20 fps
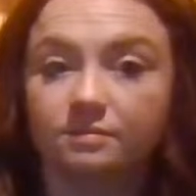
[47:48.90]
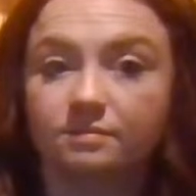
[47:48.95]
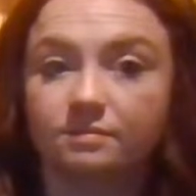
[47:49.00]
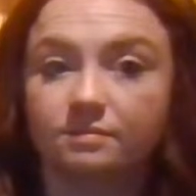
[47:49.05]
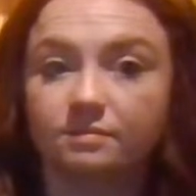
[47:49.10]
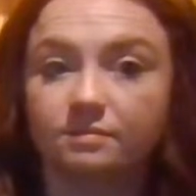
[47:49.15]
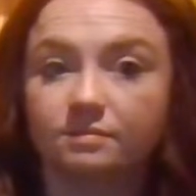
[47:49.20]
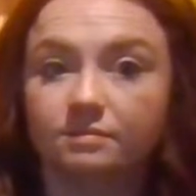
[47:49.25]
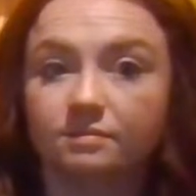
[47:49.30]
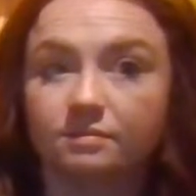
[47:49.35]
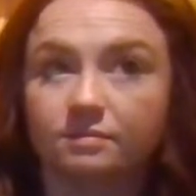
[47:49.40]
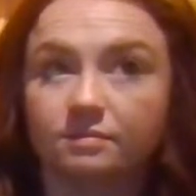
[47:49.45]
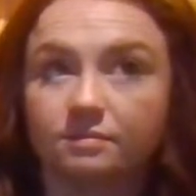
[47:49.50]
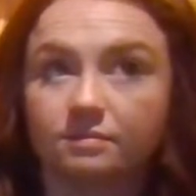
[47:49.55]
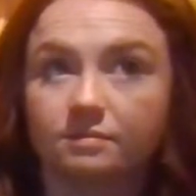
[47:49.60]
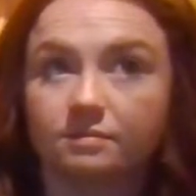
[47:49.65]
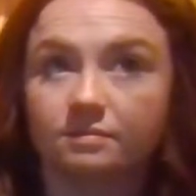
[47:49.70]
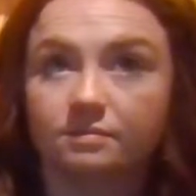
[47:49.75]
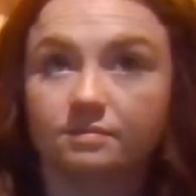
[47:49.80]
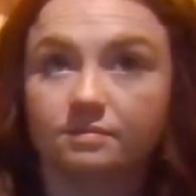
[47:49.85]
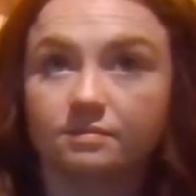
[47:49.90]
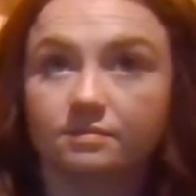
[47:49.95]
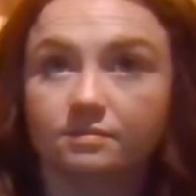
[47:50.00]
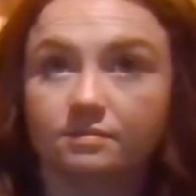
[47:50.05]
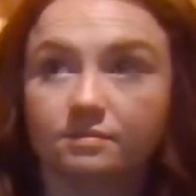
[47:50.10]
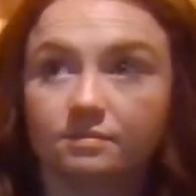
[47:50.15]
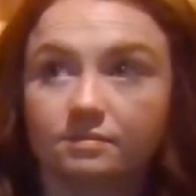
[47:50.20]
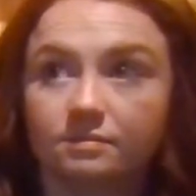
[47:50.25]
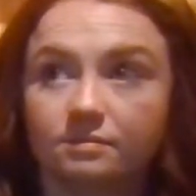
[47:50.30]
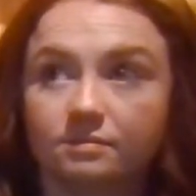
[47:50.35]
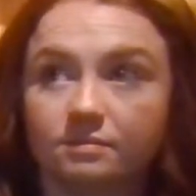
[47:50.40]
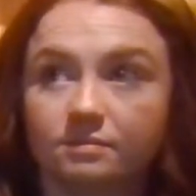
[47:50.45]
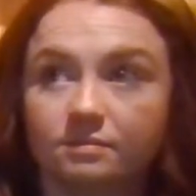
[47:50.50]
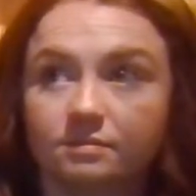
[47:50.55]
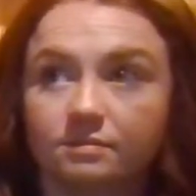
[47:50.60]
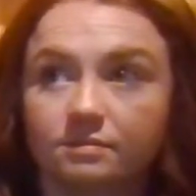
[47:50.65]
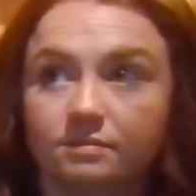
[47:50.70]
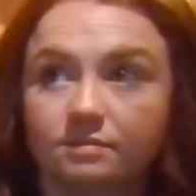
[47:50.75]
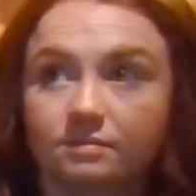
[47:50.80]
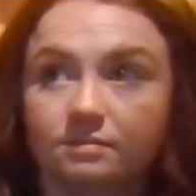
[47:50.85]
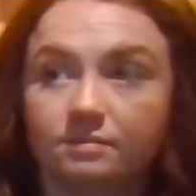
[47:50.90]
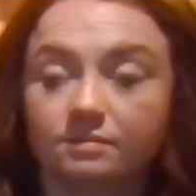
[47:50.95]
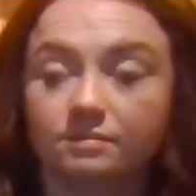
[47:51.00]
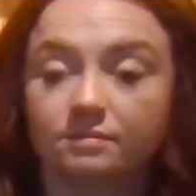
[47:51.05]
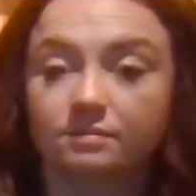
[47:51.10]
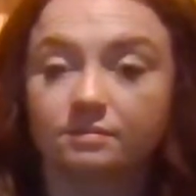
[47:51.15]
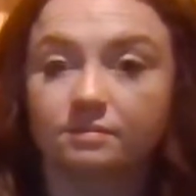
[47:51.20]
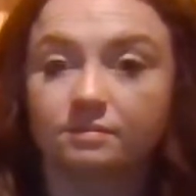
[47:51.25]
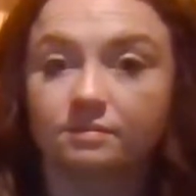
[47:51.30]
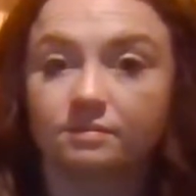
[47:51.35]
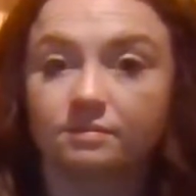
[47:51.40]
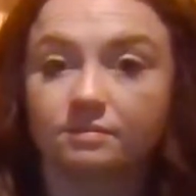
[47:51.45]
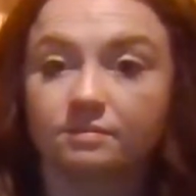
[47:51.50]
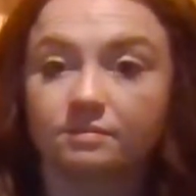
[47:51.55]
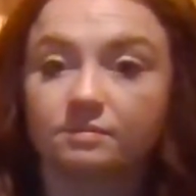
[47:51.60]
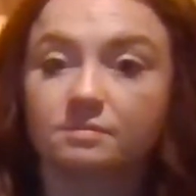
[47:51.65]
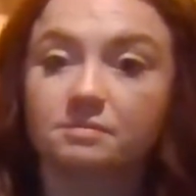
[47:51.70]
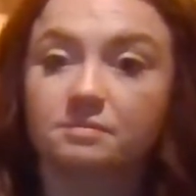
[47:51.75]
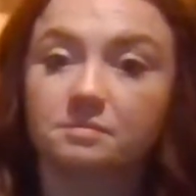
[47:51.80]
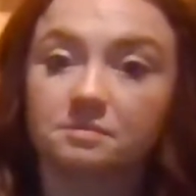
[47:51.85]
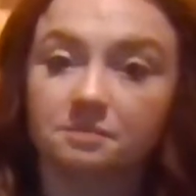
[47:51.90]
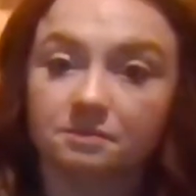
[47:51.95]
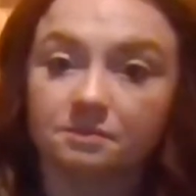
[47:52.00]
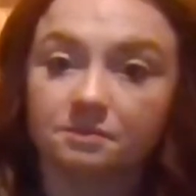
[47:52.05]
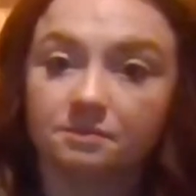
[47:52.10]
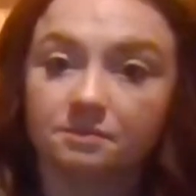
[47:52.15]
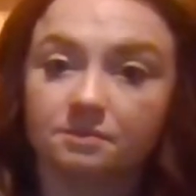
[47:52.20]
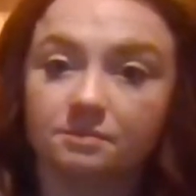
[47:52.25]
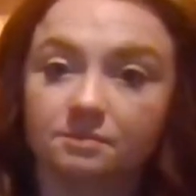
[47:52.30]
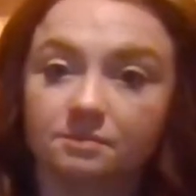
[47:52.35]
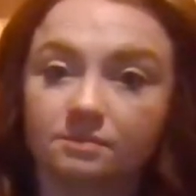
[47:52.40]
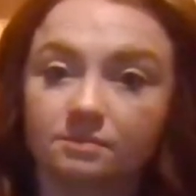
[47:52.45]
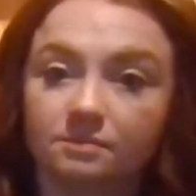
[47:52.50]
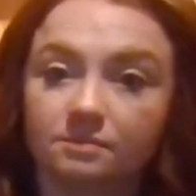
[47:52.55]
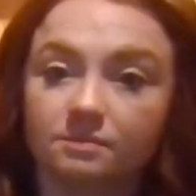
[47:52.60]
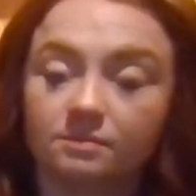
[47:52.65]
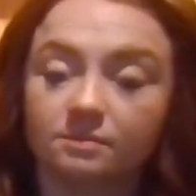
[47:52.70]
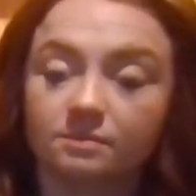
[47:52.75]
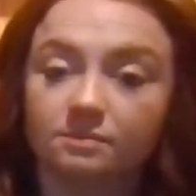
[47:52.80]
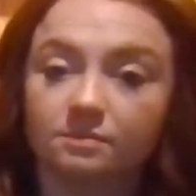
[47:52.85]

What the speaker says: This person isn't speaking.